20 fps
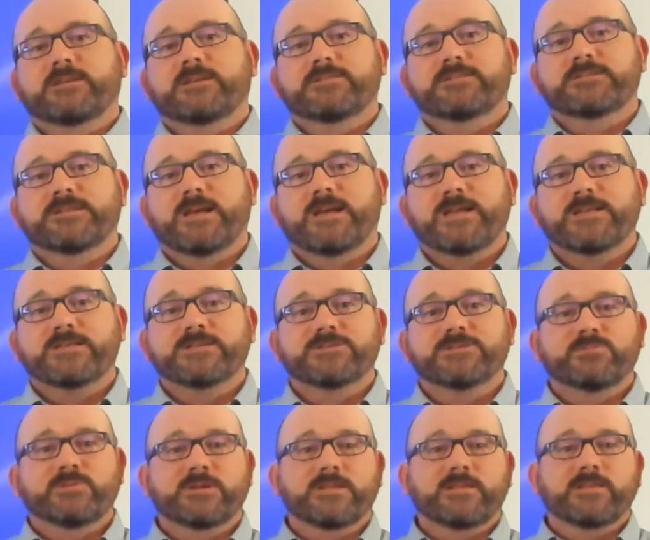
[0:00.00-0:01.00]
stage is
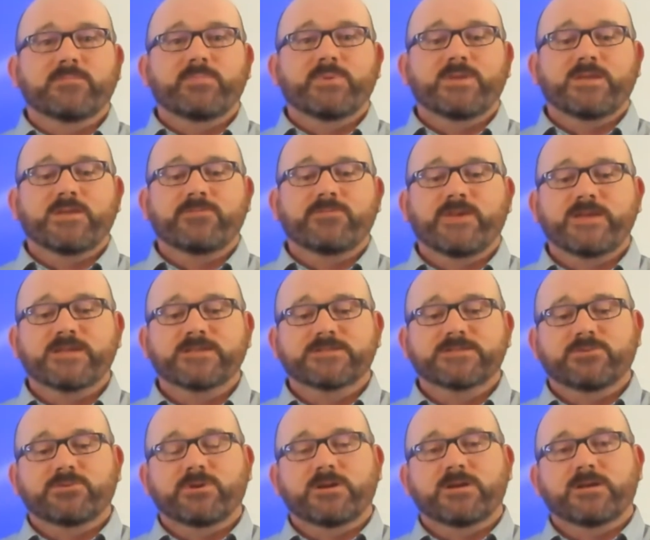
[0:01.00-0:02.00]
really the PFS
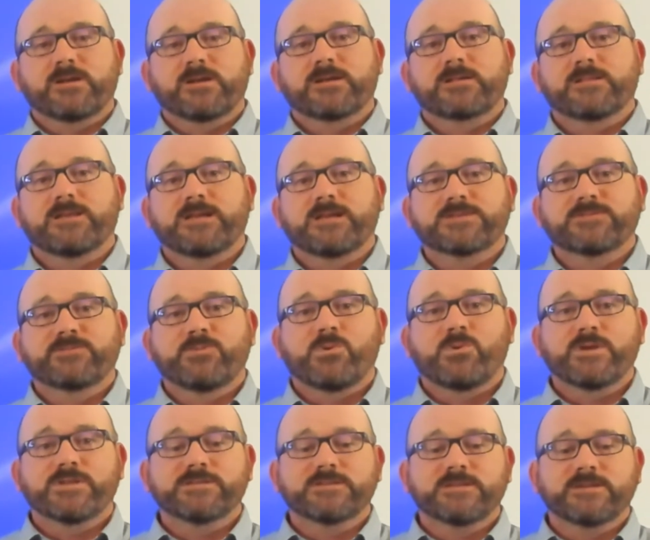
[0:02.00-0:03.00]
or a class
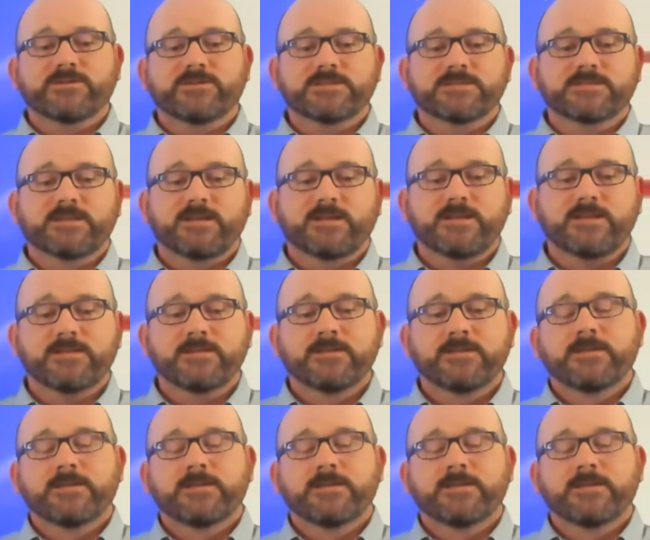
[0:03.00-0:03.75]
4 engineering study.